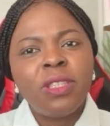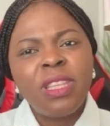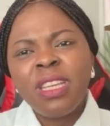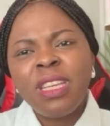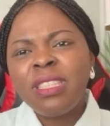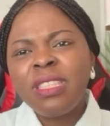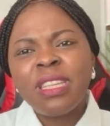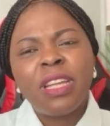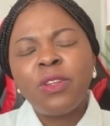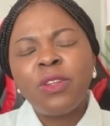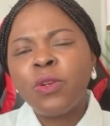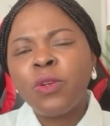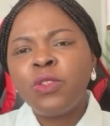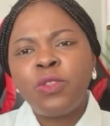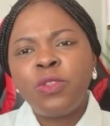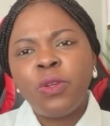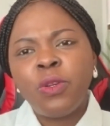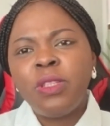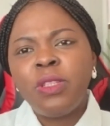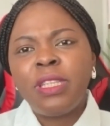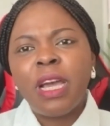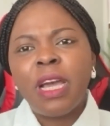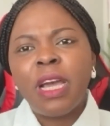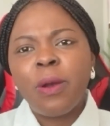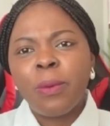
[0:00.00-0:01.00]
Things are not
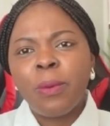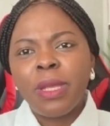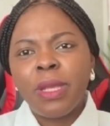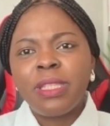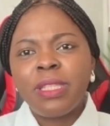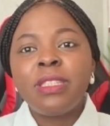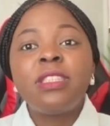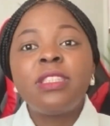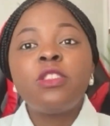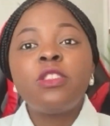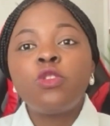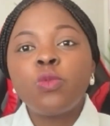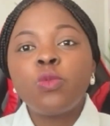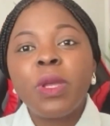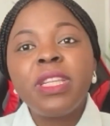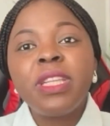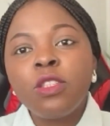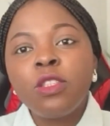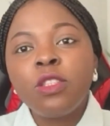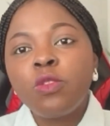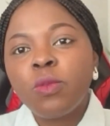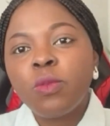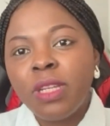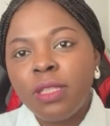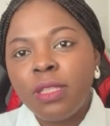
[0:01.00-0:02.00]
done that way. This is
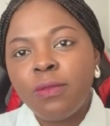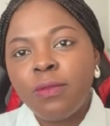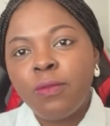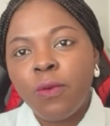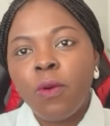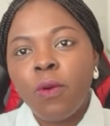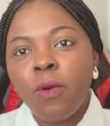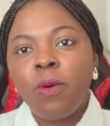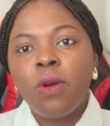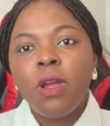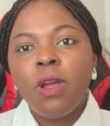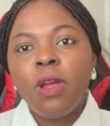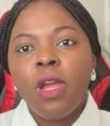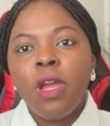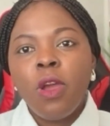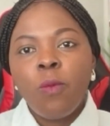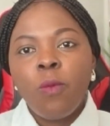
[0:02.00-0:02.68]
2024.